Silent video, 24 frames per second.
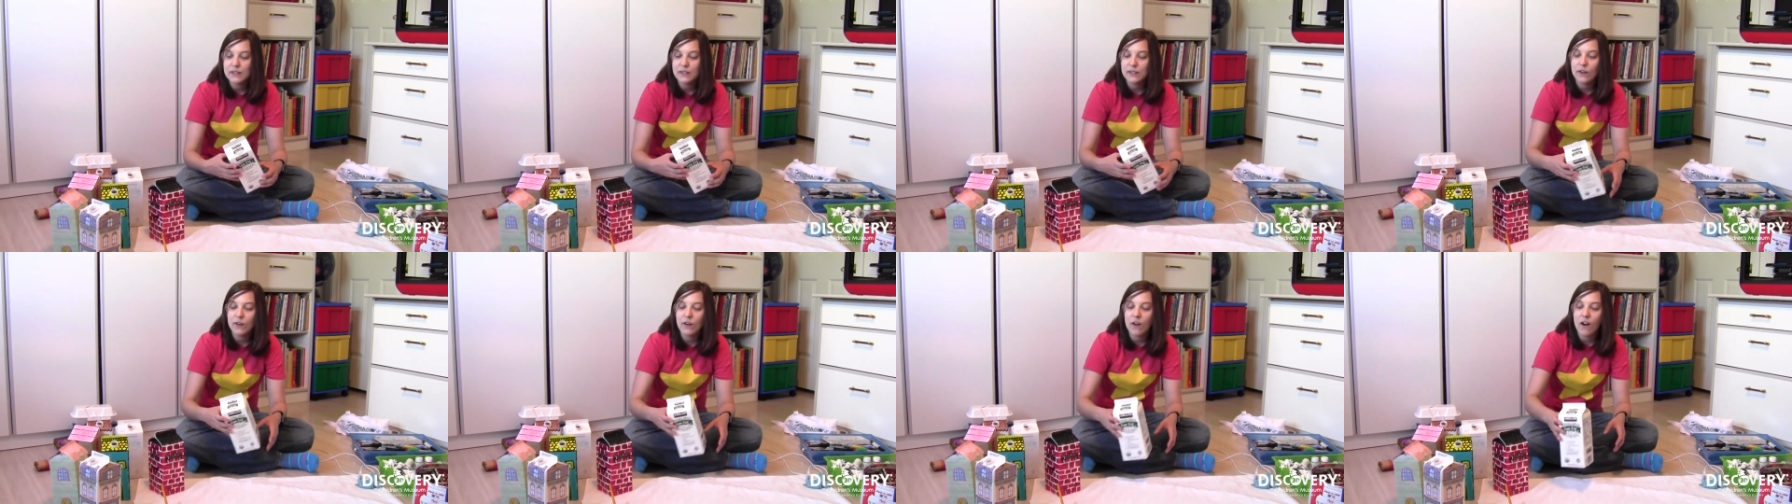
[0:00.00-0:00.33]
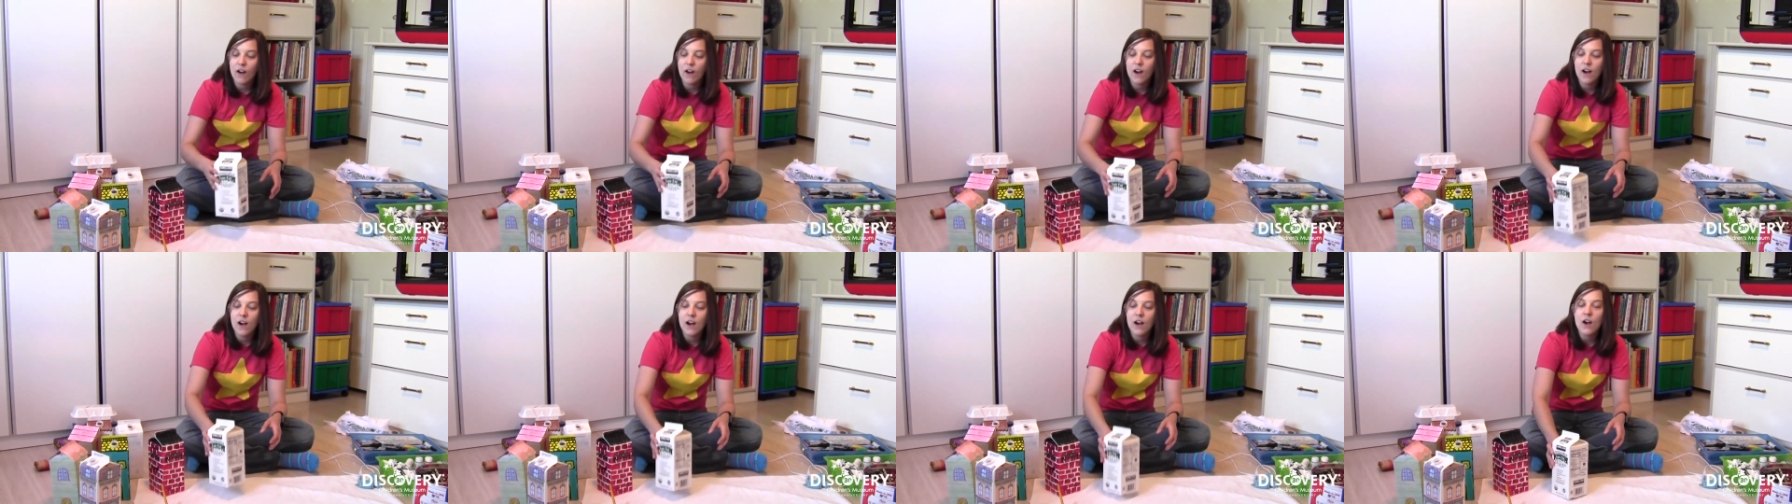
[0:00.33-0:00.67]
there
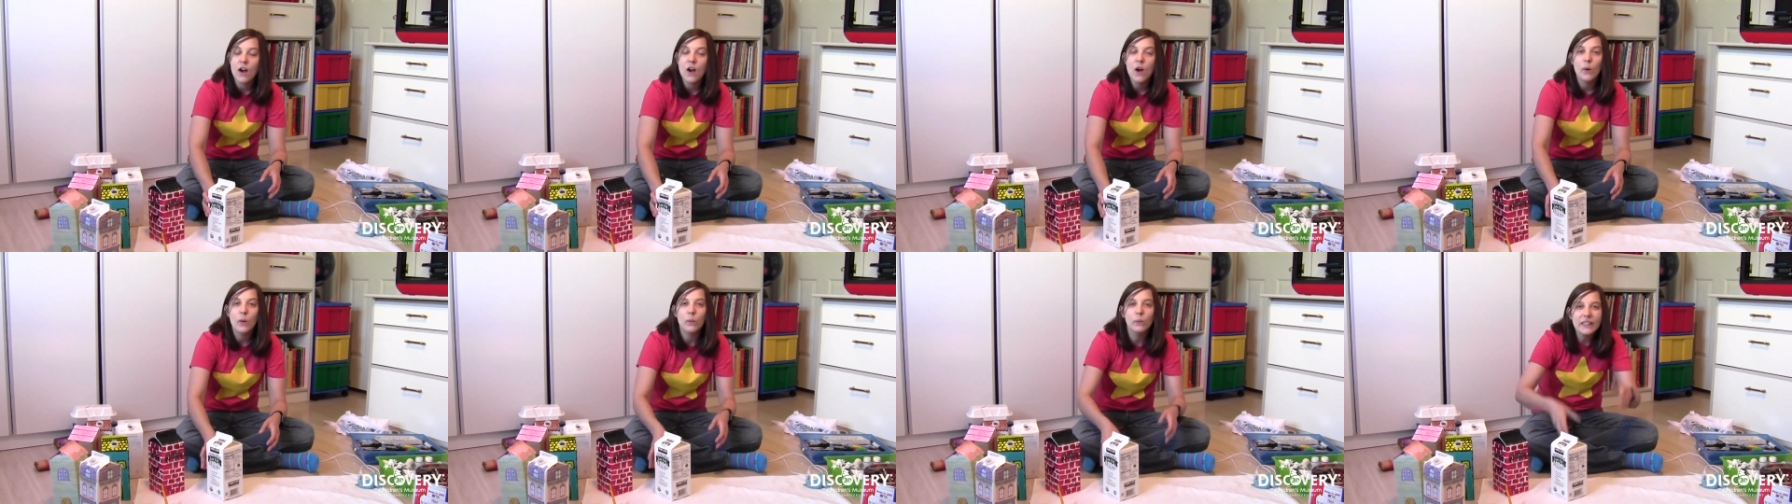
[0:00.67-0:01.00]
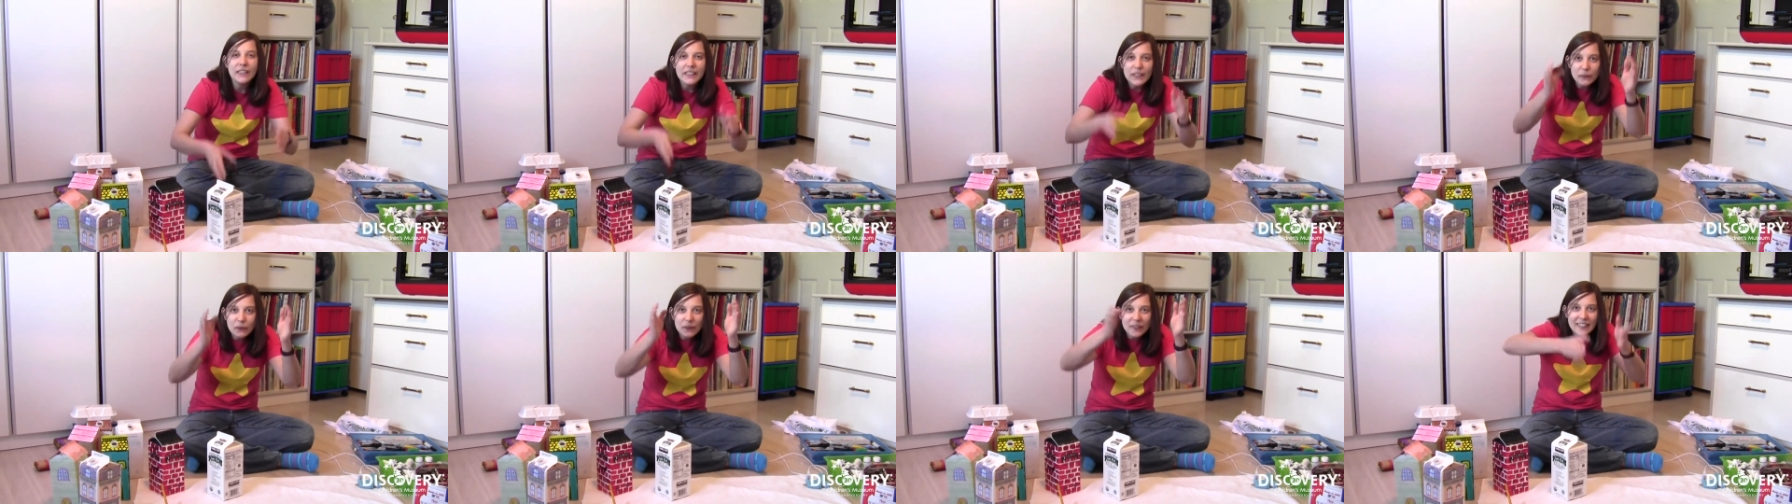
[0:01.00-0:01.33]
are
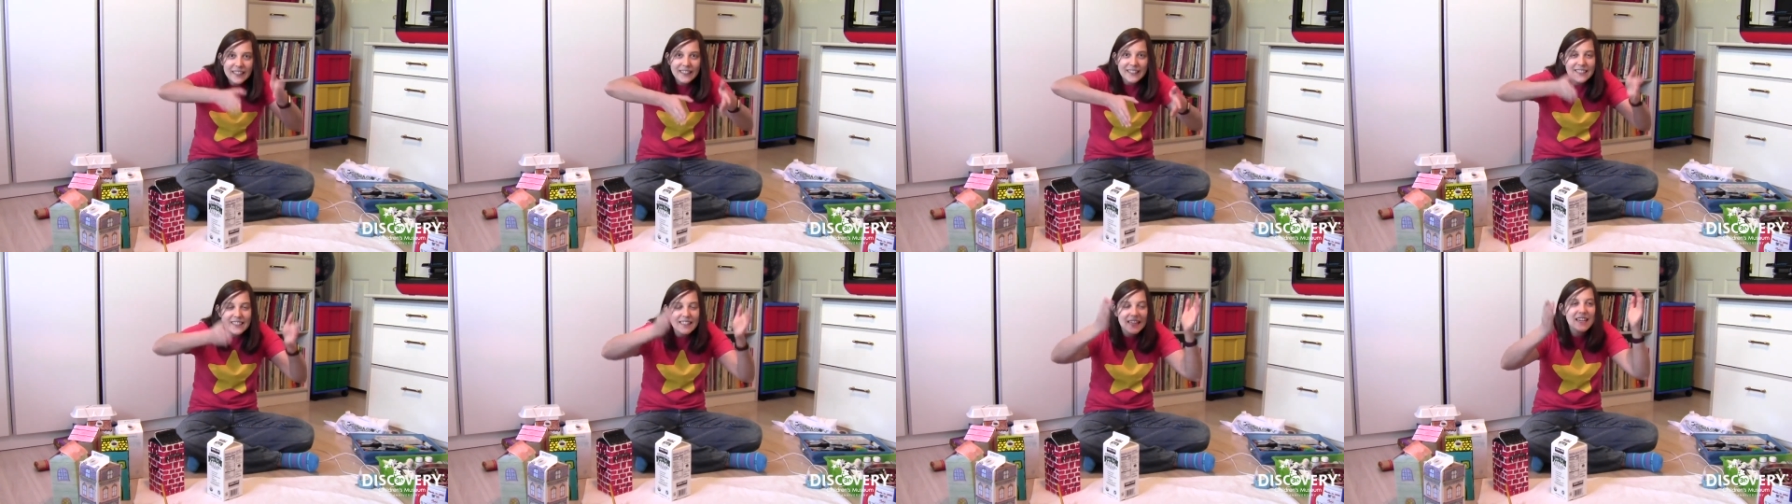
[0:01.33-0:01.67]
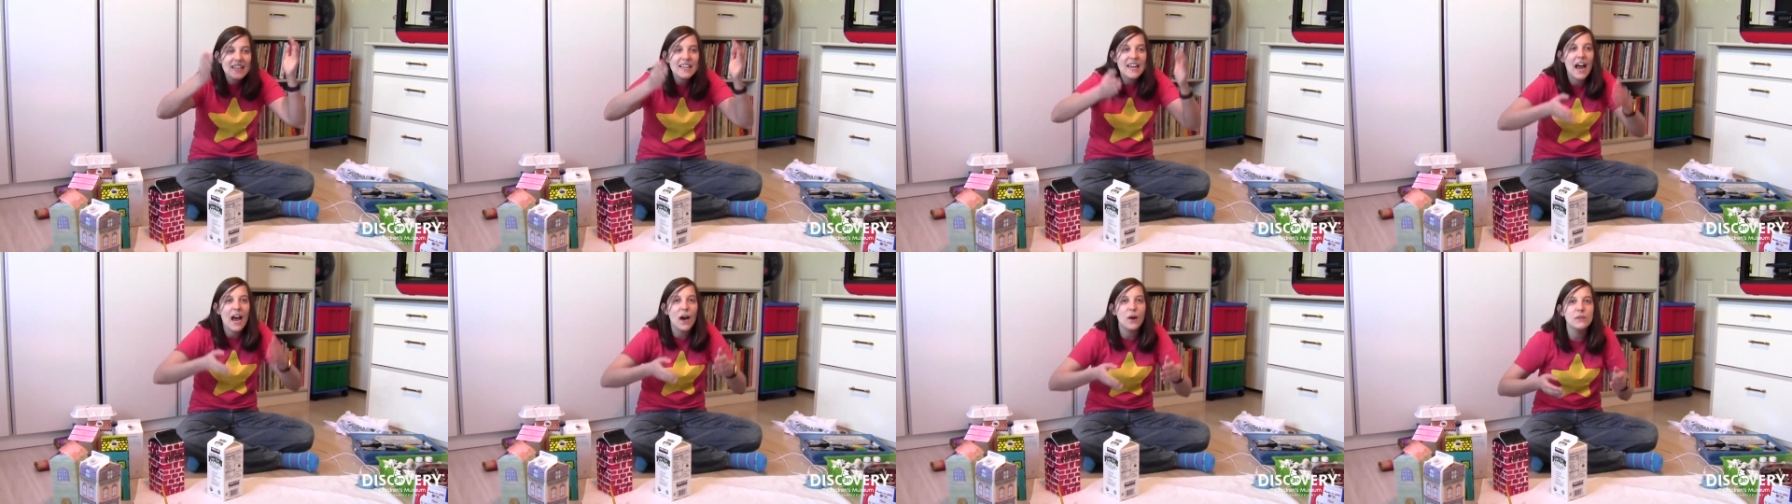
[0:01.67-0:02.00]
really, really
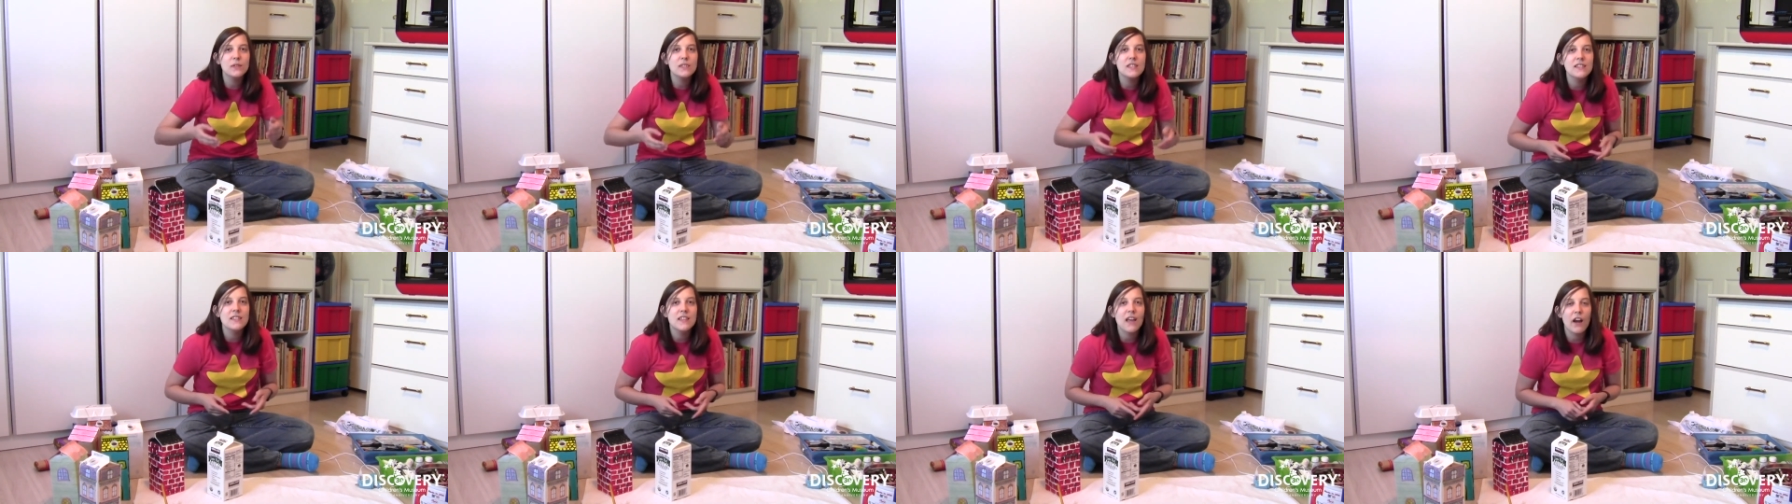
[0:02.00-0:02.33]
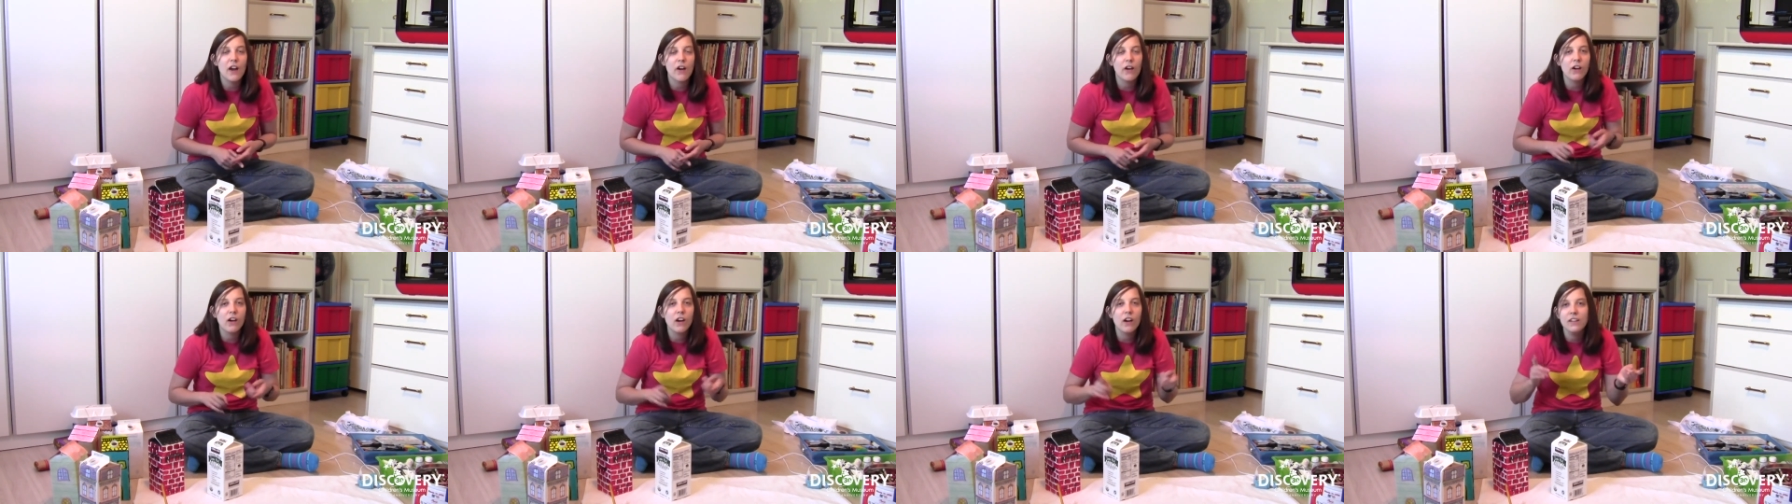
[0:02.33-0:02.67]
skinny houses
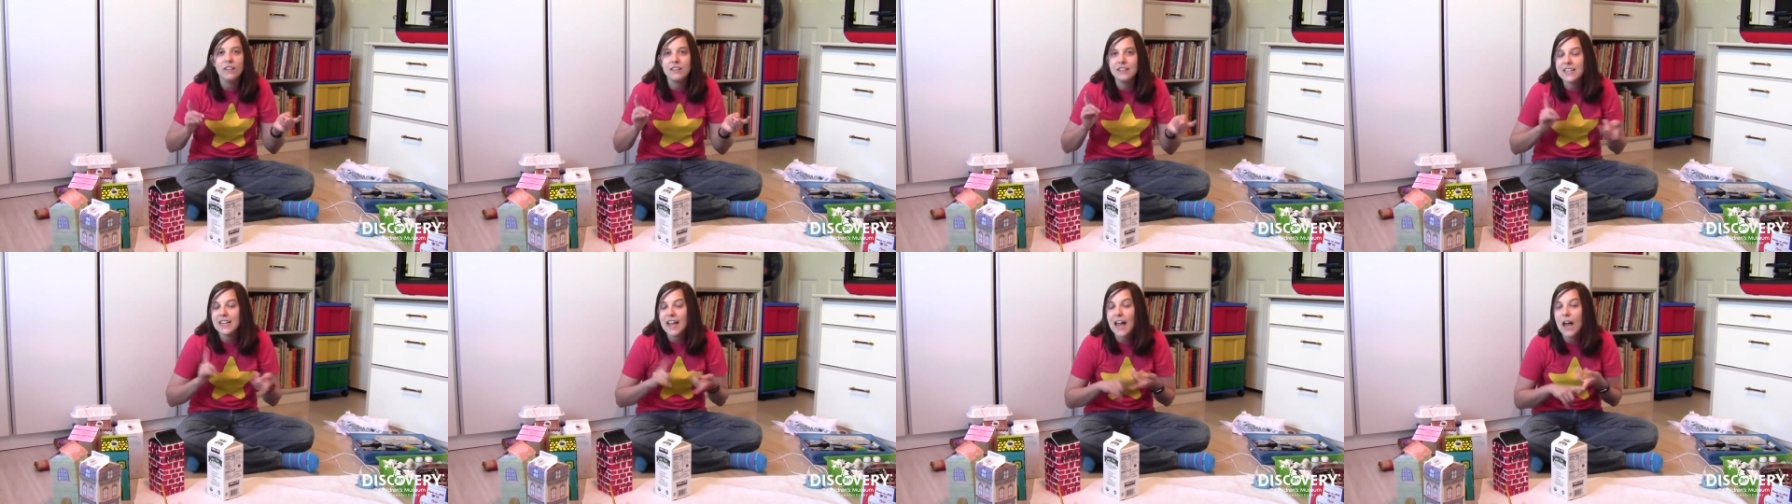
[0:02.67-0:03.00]
that are called